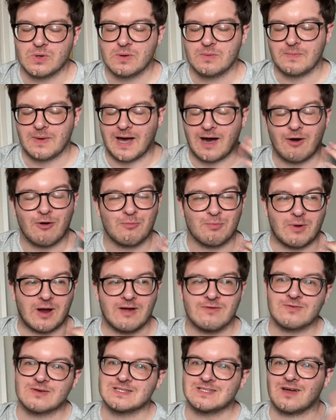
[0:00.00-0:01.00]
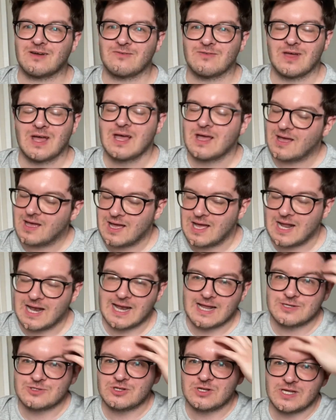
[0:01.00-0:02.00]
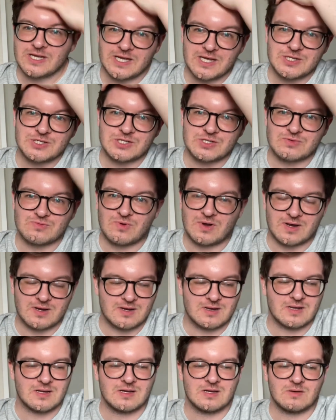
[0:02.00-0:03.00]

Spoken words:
Bit out of breath because I've literally just run.